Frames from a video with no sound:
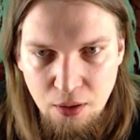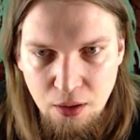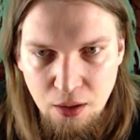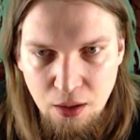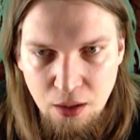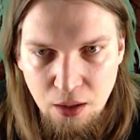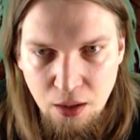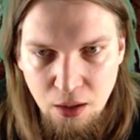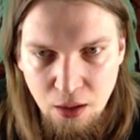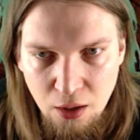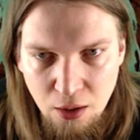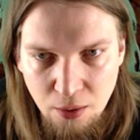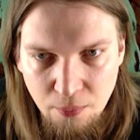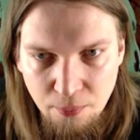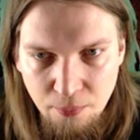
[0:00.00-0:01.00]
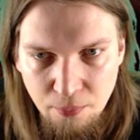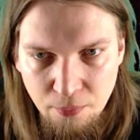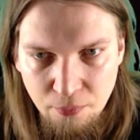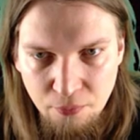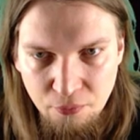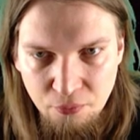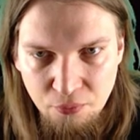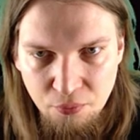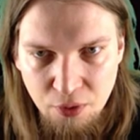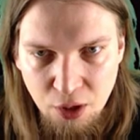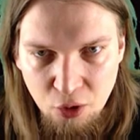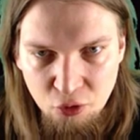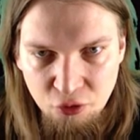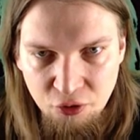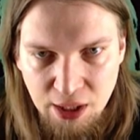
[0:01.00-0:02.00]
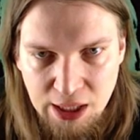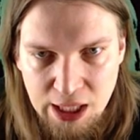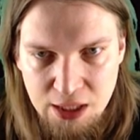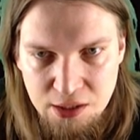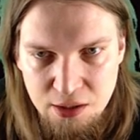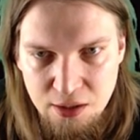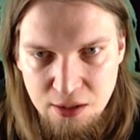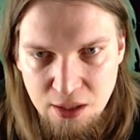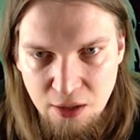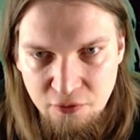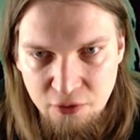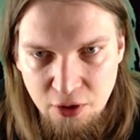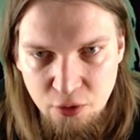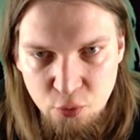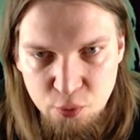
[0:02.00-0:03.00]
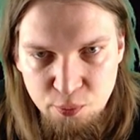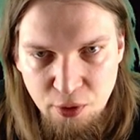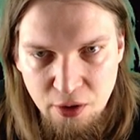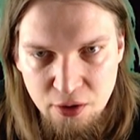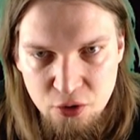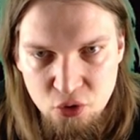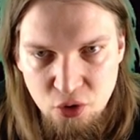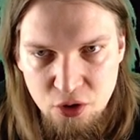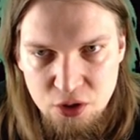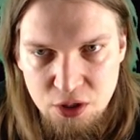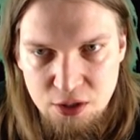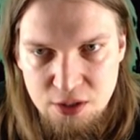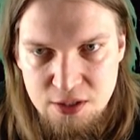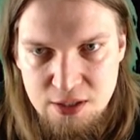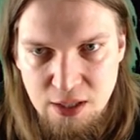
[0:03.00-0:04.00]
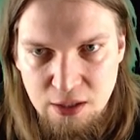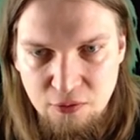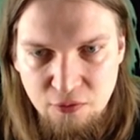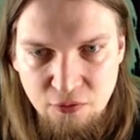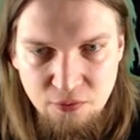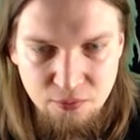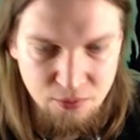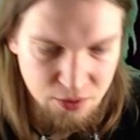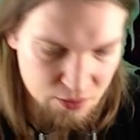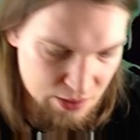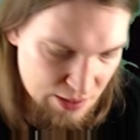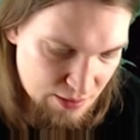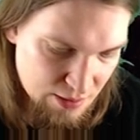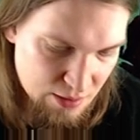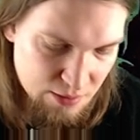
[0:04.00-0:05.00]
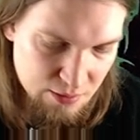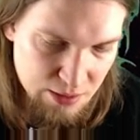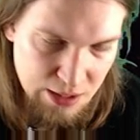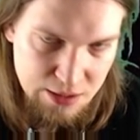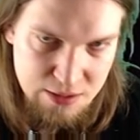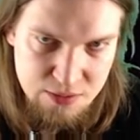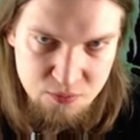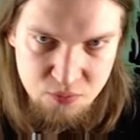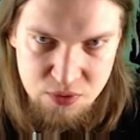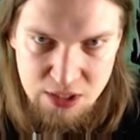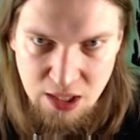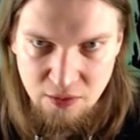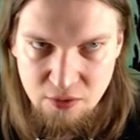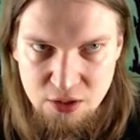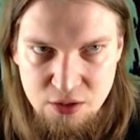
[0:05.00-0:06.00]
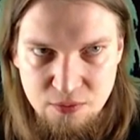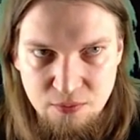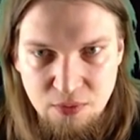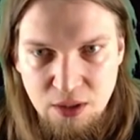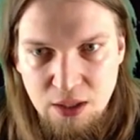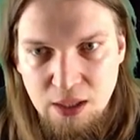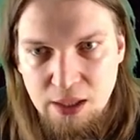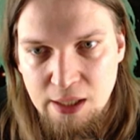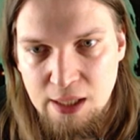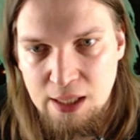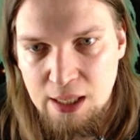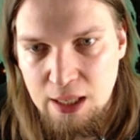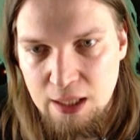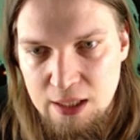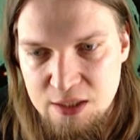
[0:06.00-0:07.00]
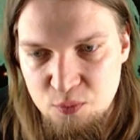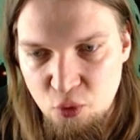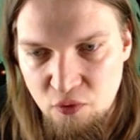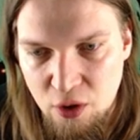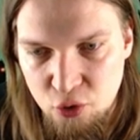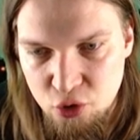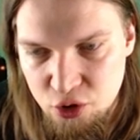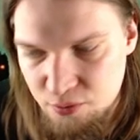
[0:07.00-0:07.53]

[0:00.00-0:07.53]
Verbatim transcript: Um, go find Ketil and Nefja. We'll bar the door until it's safe. All right then, let's save it and let's move out.